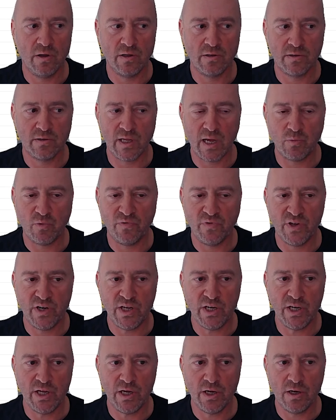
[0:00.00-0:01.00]
time of the
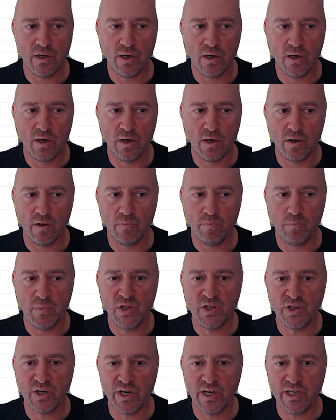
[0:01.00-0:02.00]
reading,
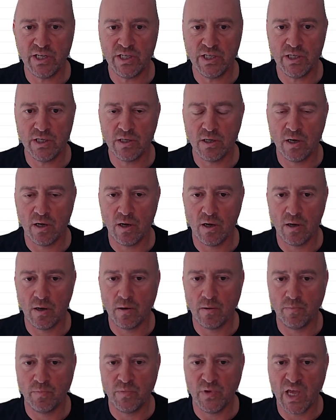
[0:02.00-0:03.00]
meter ID,
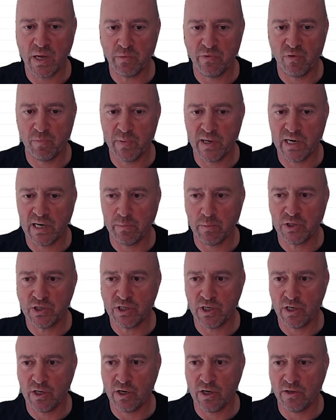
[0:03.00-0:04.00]
name of the
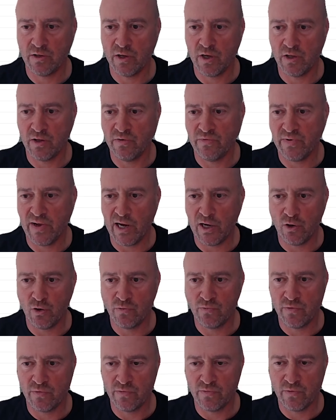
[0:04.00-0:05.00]
parameter, and the value
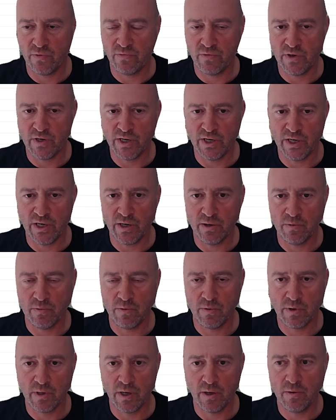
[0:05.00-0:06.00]
for the reading.
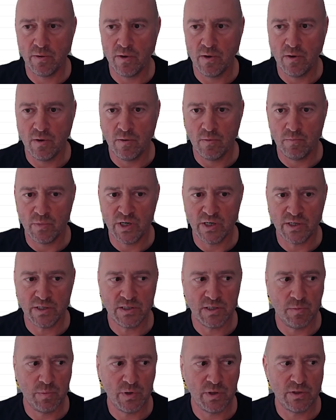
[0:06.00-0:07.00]
Okay, pretty
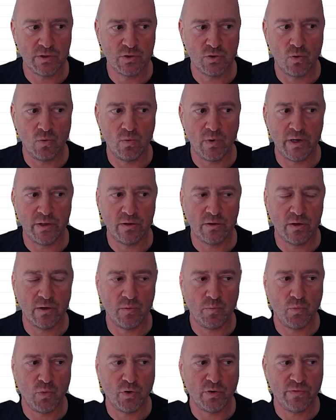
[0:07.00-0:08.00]
simple. So one
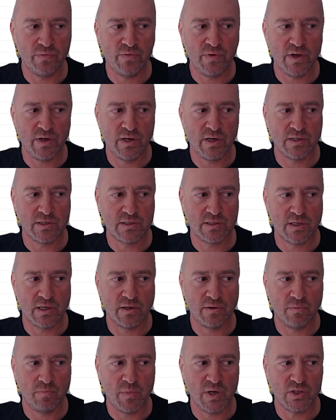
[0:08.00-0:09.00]
important thing, as
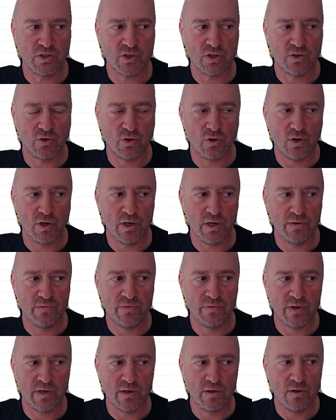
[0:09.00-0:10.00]
I mentioned earlier,
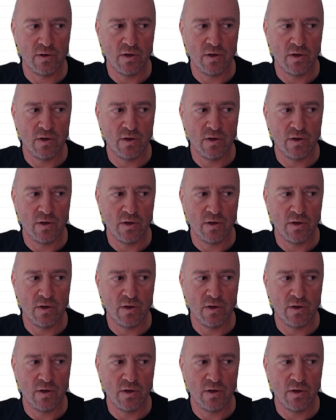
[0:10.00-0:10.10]
the